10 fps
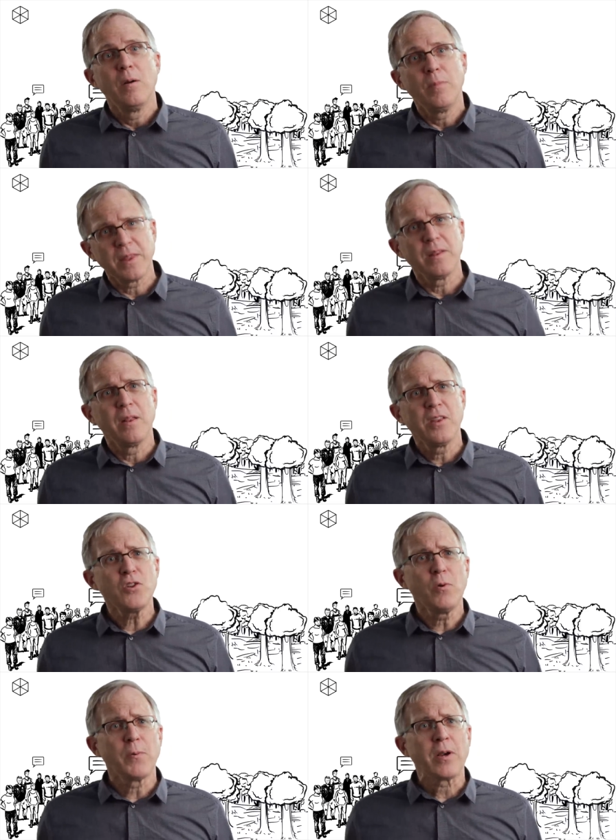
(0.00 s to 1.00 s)
But
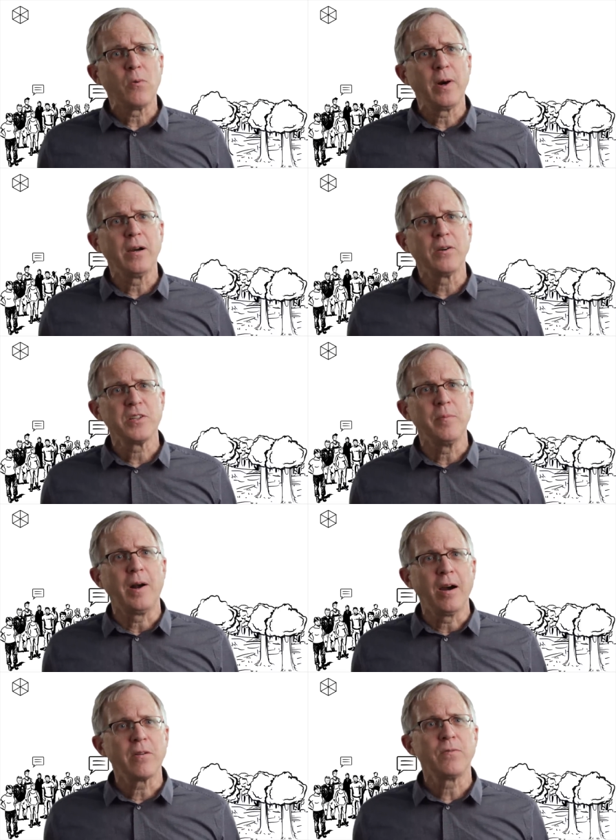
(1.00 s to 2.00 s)
this will require some
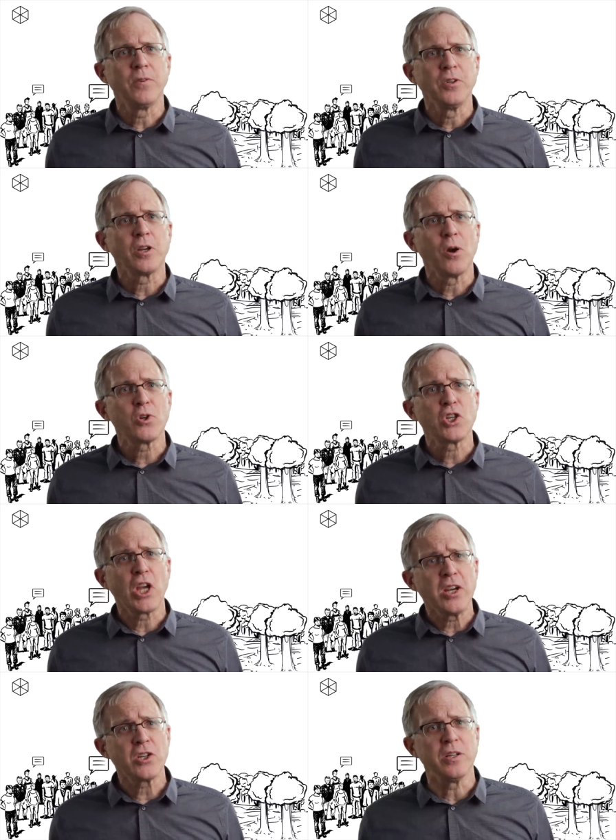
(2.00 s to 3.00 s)
artful
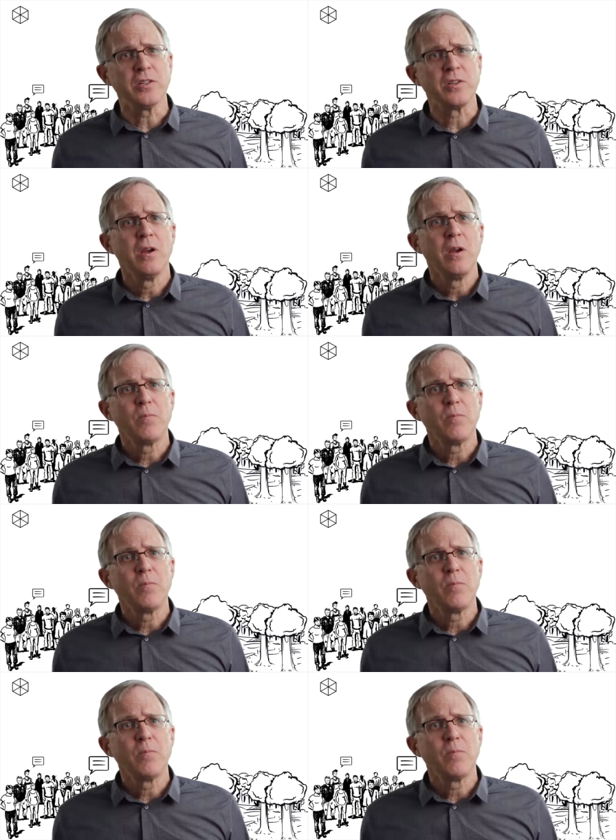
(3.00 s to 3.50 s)
negotiations